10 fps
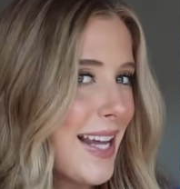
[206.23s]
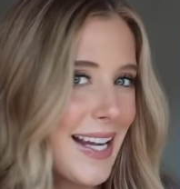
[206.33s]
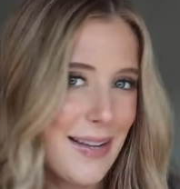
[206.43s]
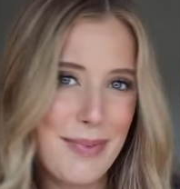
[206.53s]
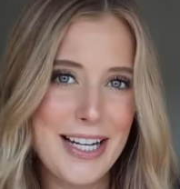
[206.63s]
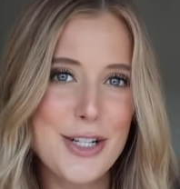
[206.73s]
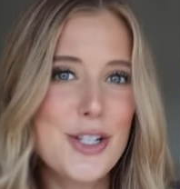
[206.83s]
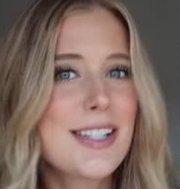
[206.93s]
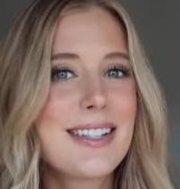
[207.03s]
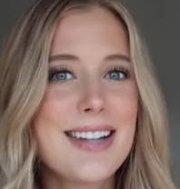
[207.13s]
I mean,
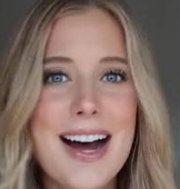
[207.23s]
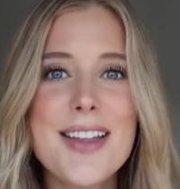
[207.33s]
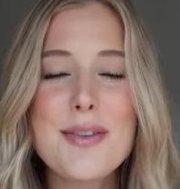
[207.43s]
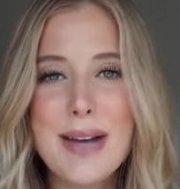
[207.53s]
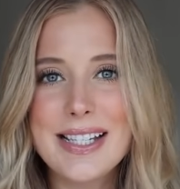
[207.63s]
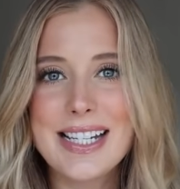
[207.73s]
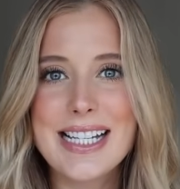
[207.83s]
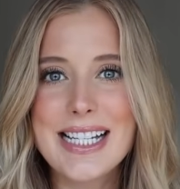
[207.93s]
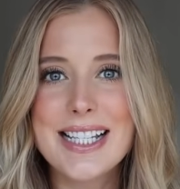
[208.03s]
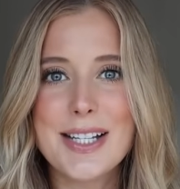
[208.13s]
just not the best
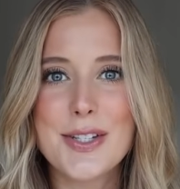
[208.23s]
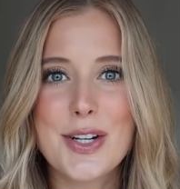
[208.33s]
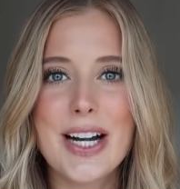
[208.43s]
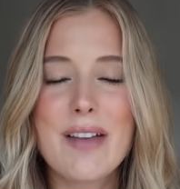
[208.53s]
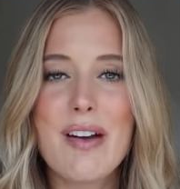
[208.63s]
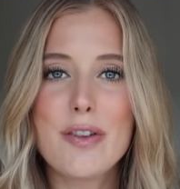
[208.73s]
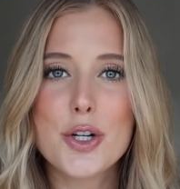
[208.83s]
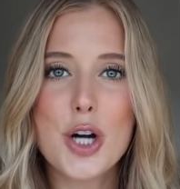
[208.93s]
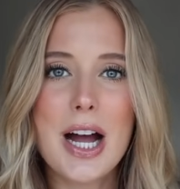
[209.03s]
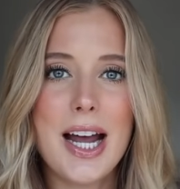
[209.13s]
tinted sunscreen I've ever
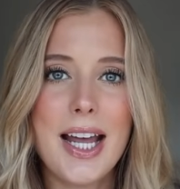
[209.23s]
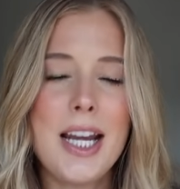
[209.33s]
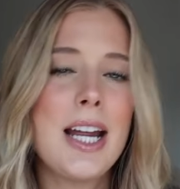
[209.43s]
tried,